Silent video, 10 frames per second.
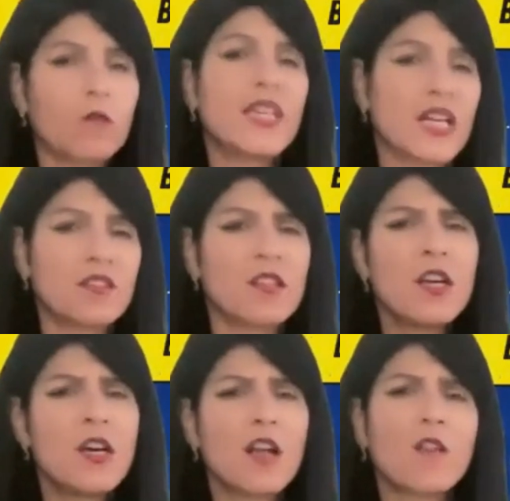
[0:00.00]
because
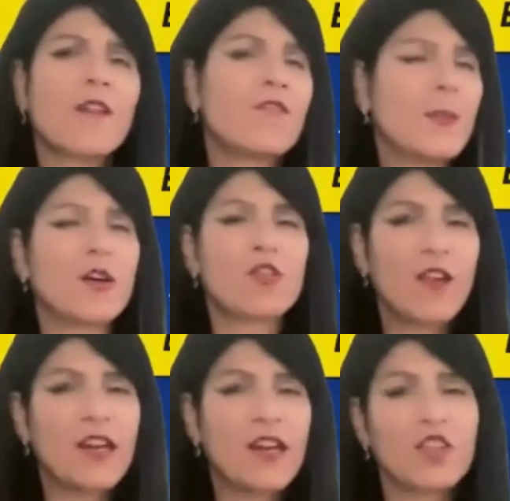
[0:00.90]
a lot of female
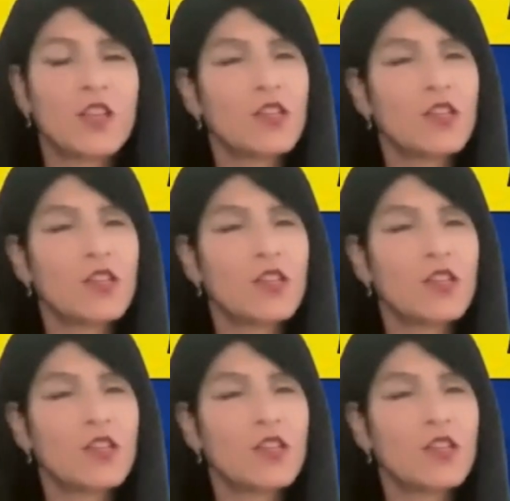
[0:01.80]
creatives,